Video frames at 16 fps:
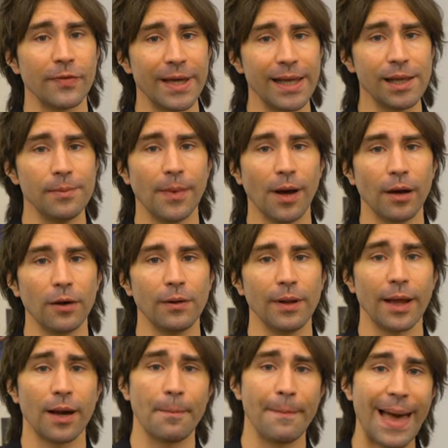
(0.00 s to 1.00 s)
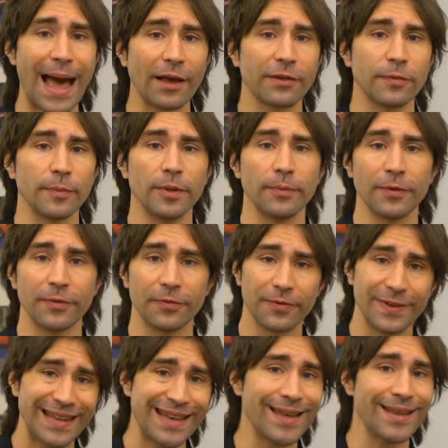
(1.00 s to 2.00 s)
of any model at a maximum
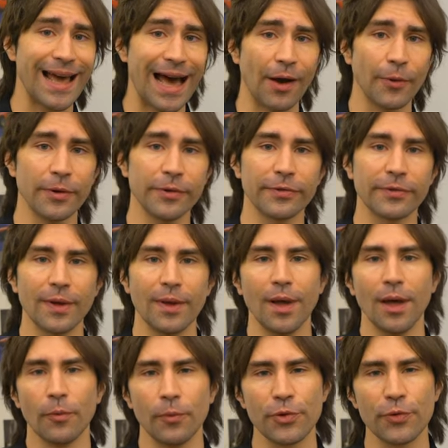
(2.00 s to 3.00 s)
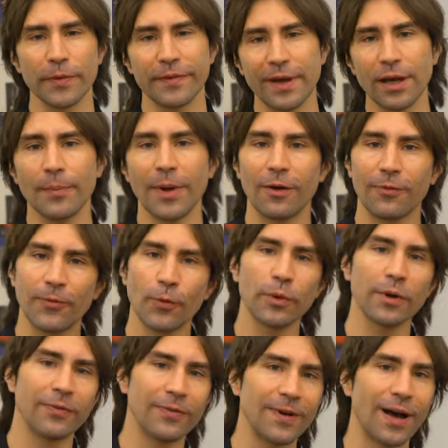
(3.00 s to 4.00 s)
of ten hours, which will take about
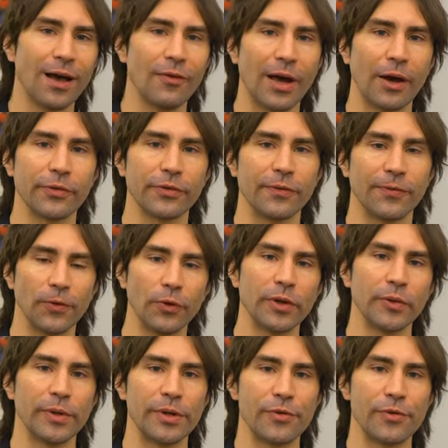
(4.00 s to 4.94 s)
four to five hours to fully